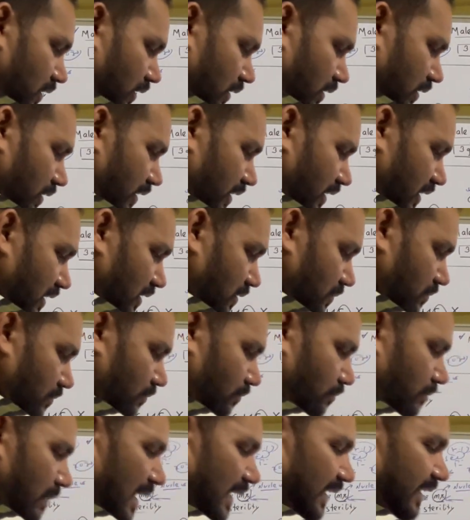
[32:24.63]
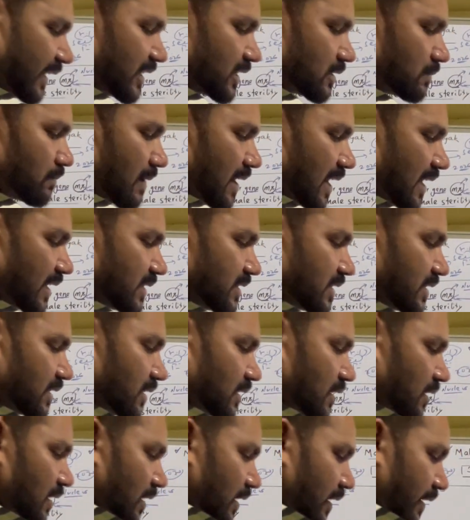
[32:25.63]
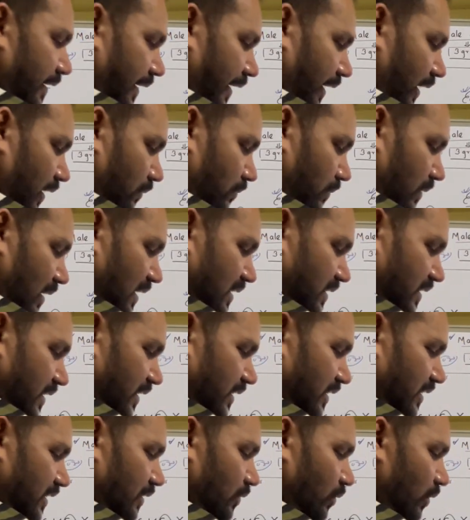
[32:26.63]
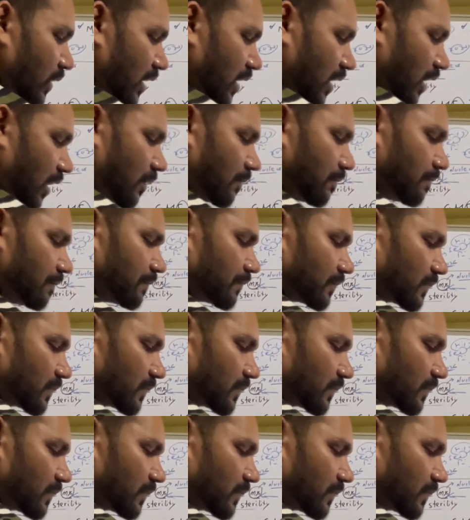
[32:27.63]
this is Barnes bar gene and Baxter gene will come.